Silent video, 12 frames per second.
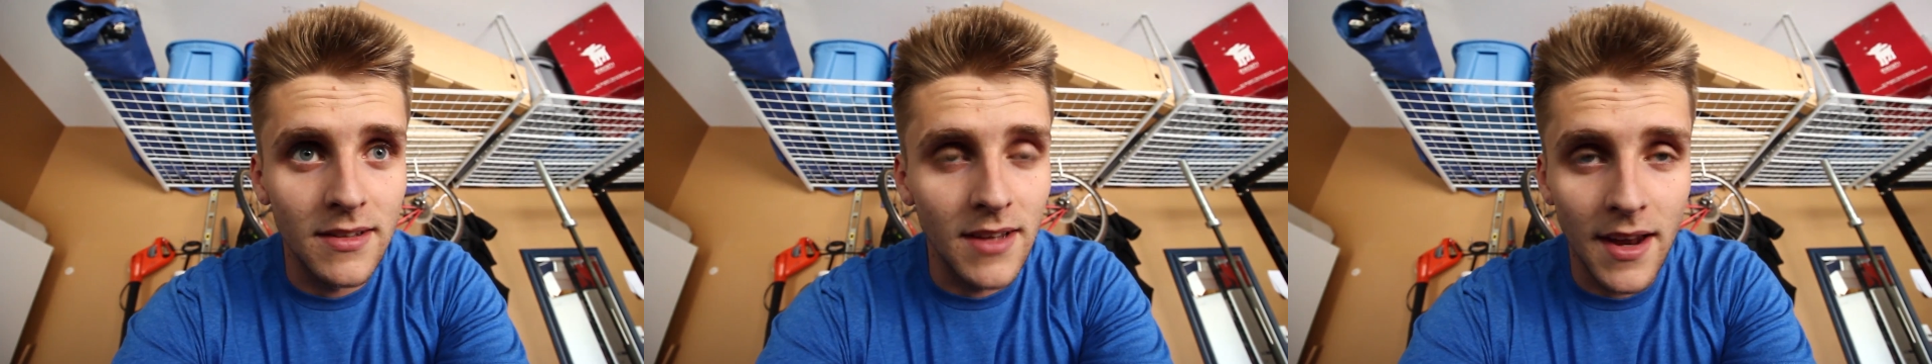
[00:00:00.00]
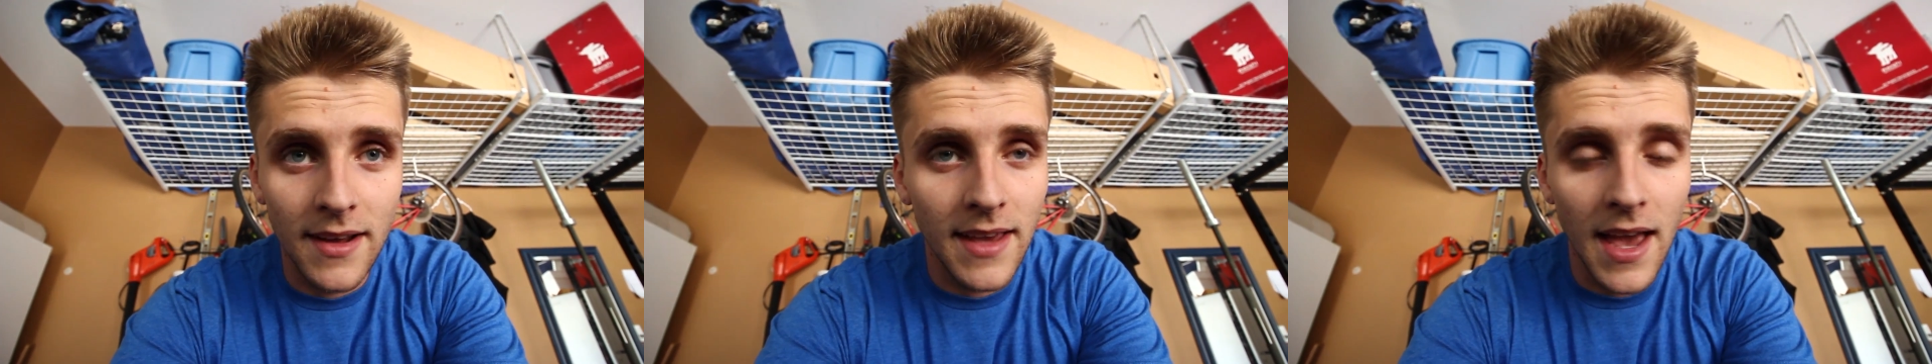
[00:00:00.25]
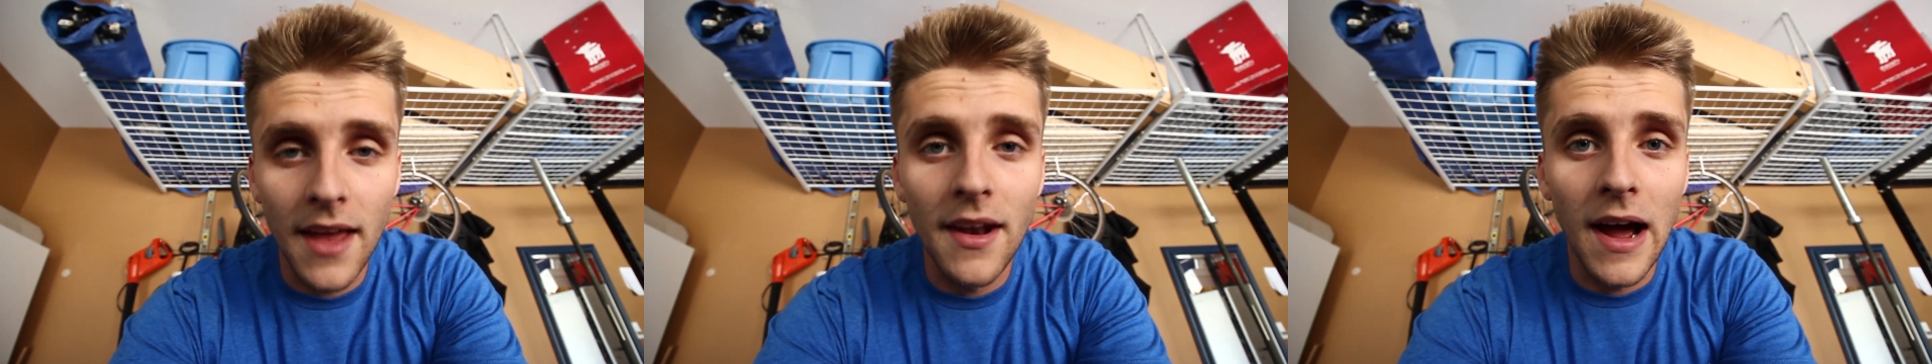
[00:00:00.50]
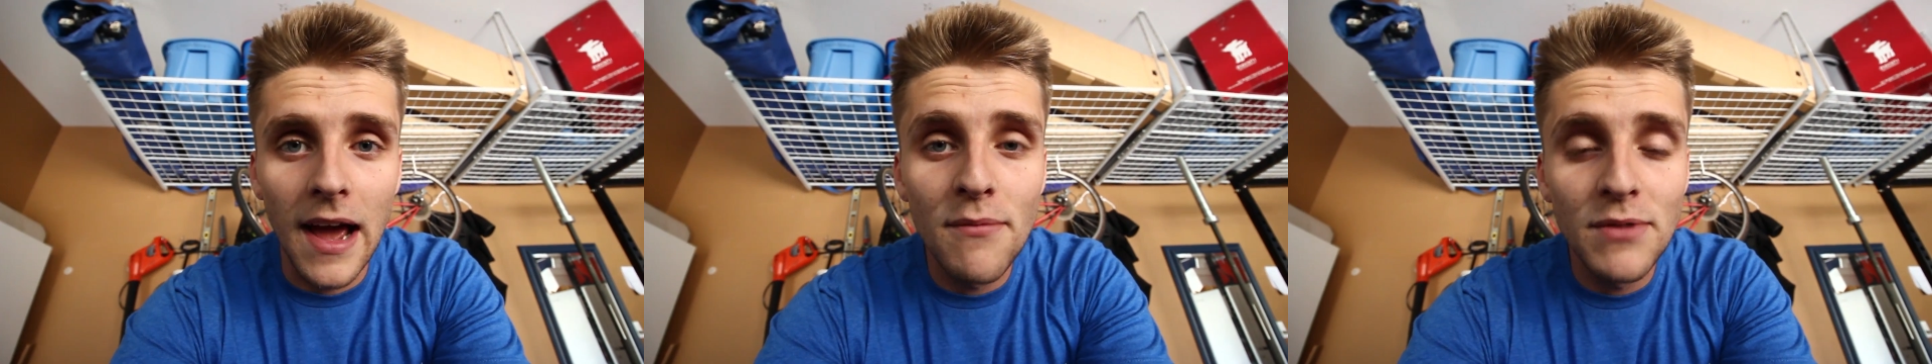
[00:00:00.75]
Yet again,
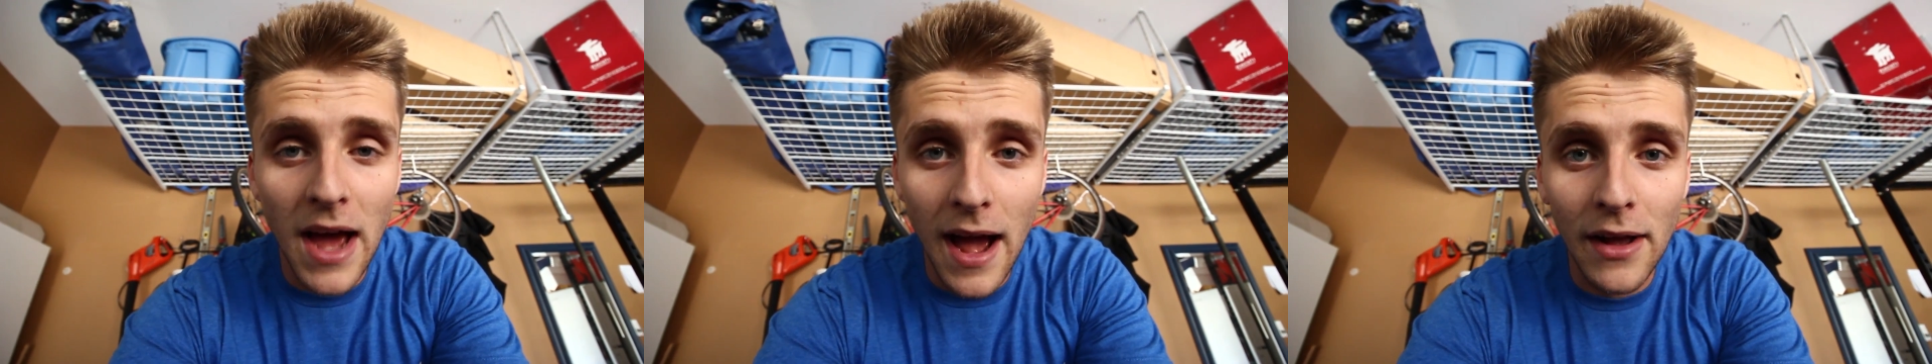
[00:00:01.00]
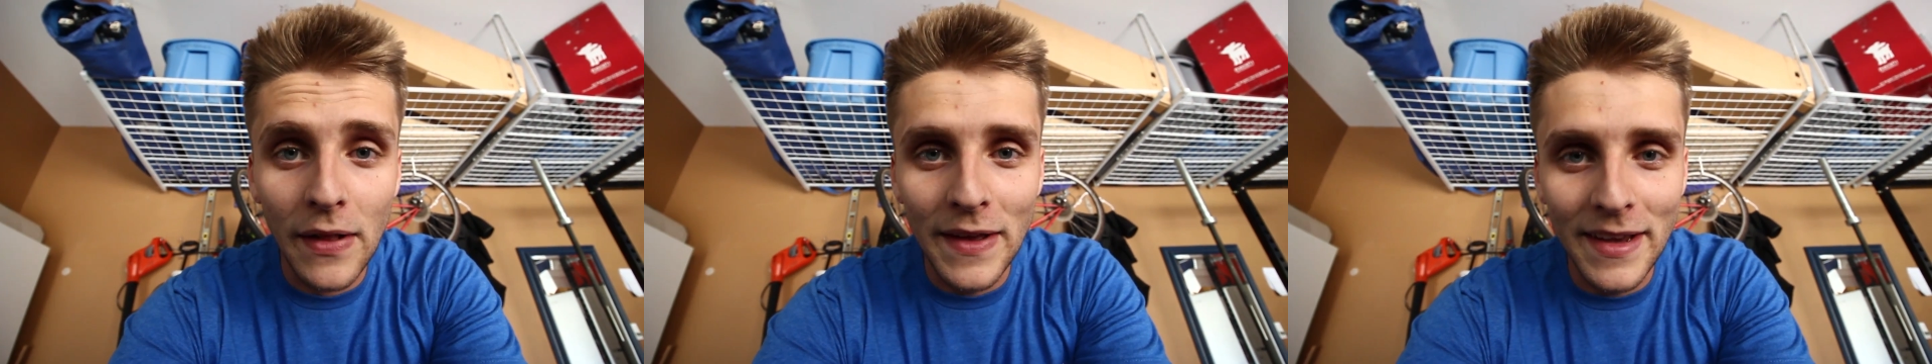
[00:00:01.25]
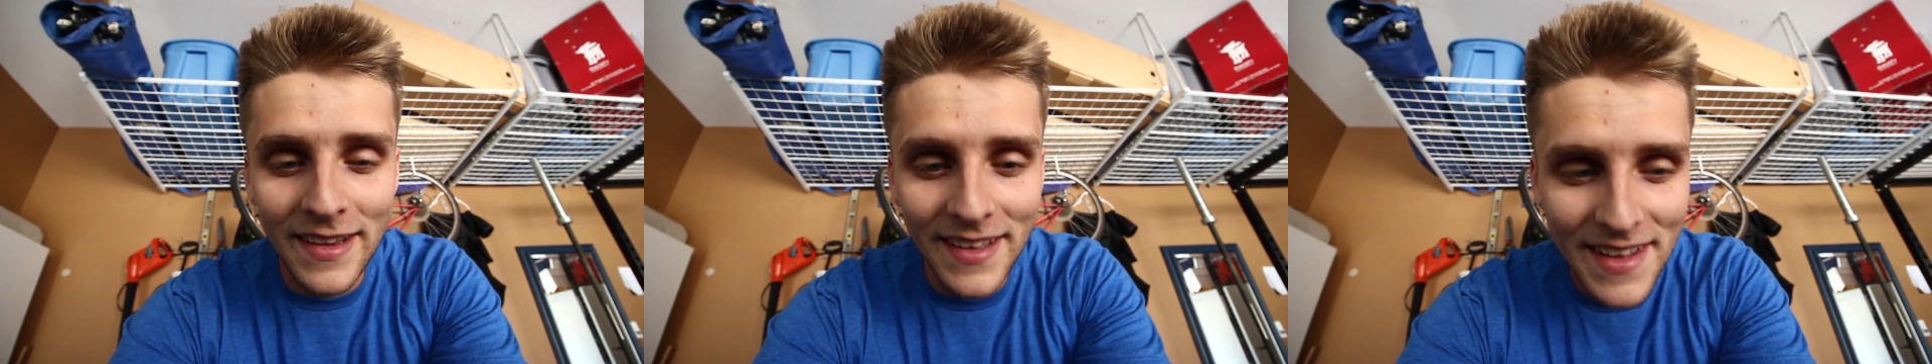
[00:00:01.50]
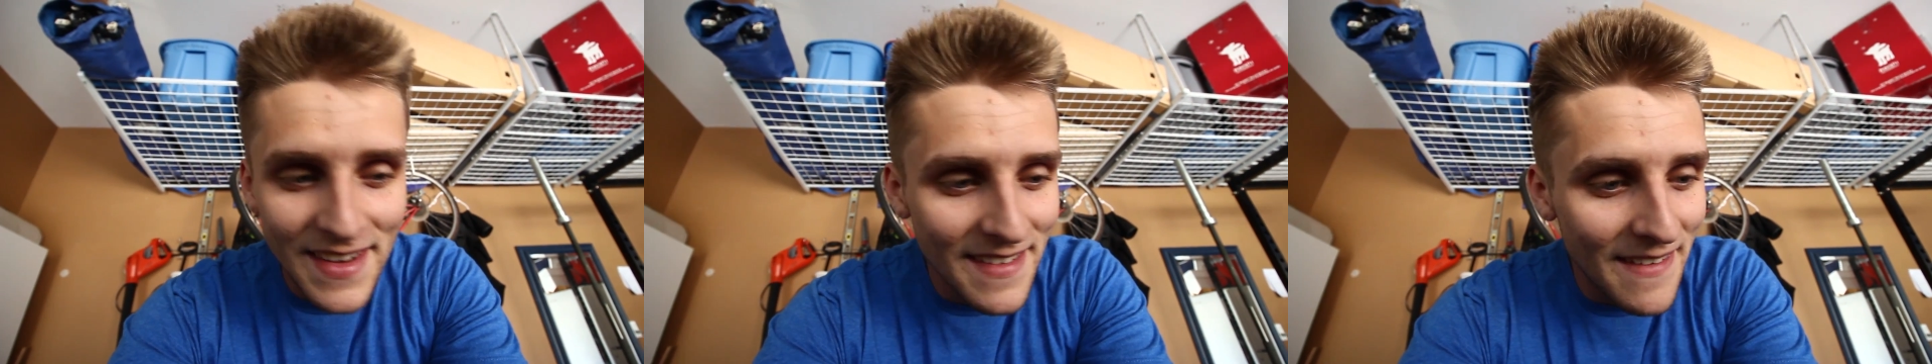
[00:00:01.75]
I am tackling,
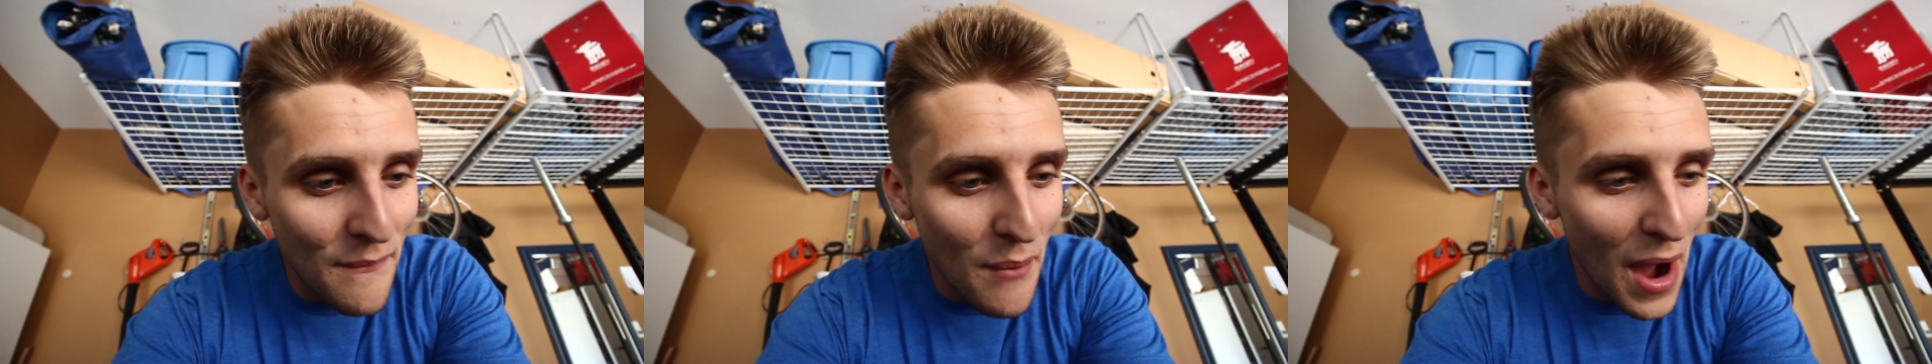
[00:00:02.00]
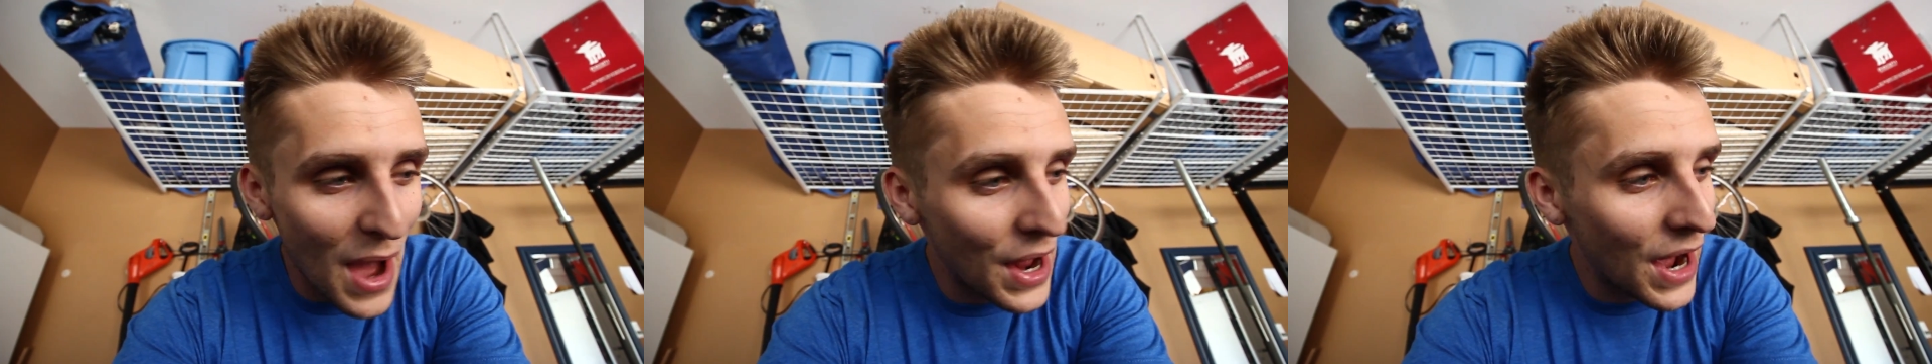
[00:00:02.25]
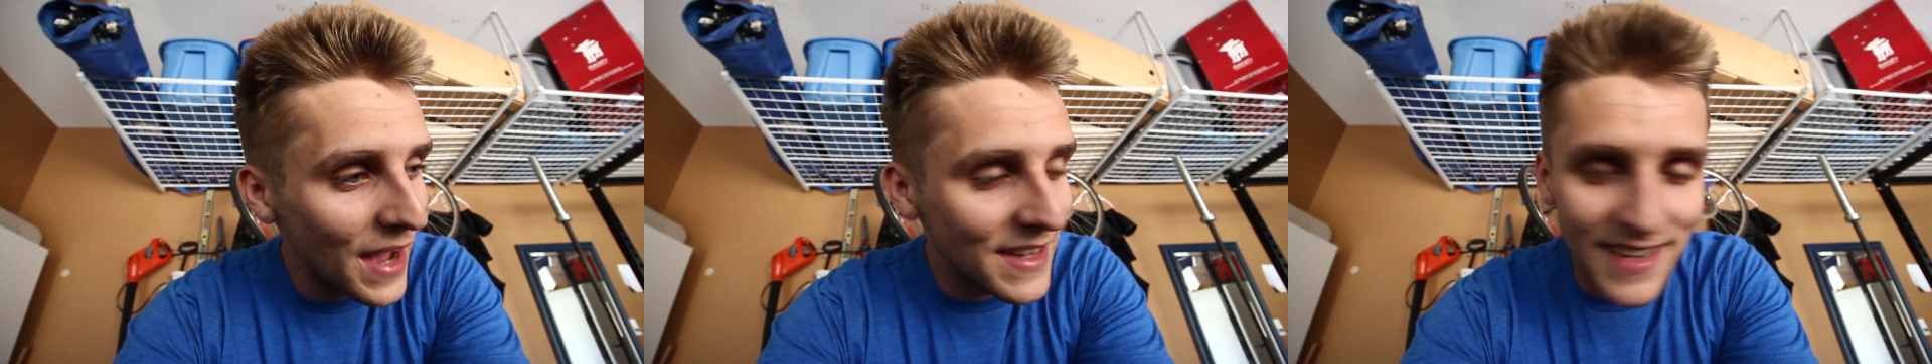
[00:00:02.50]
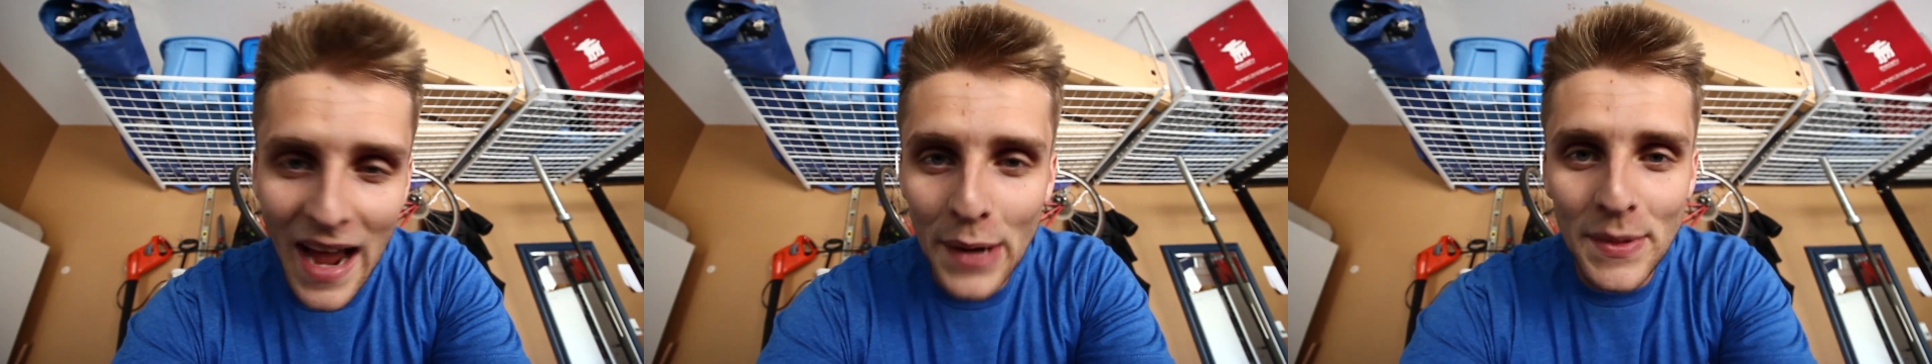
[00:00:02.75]
but
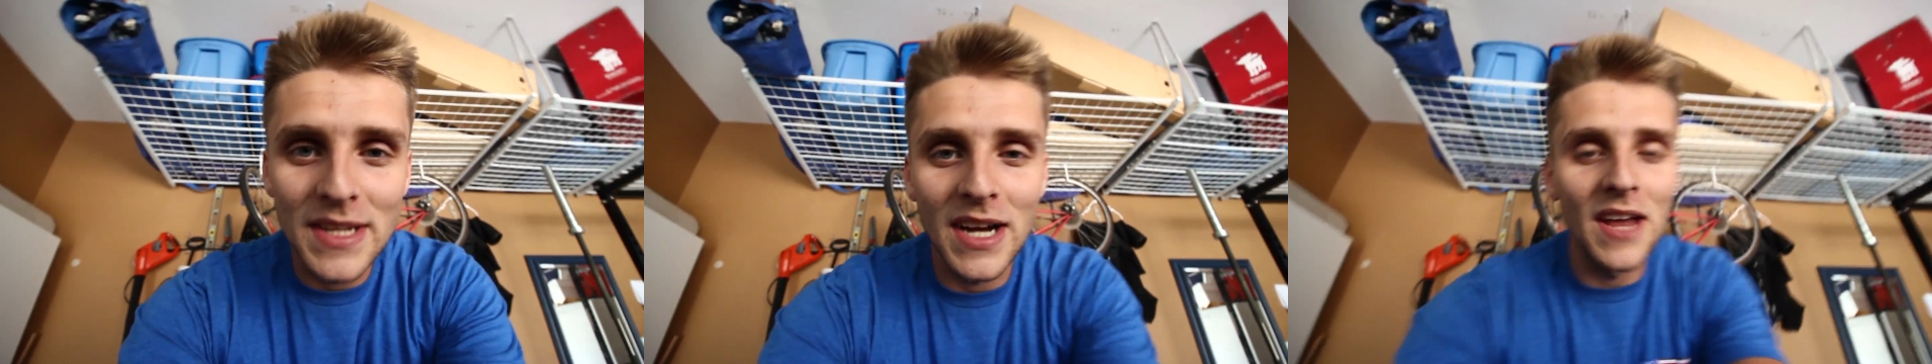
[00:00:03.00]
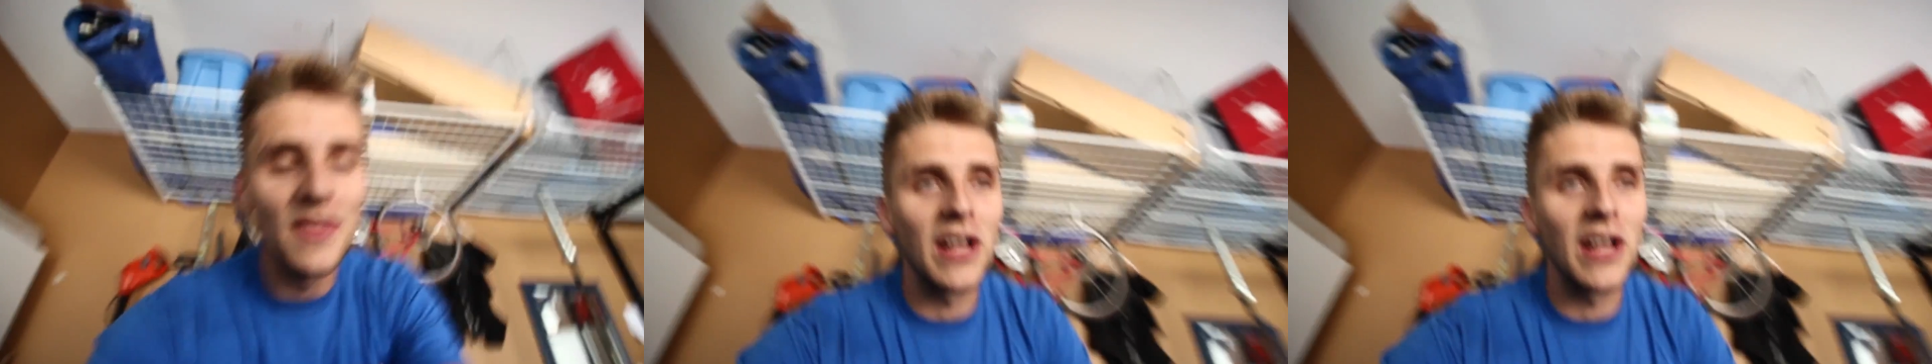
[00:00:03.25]
it's got to be done.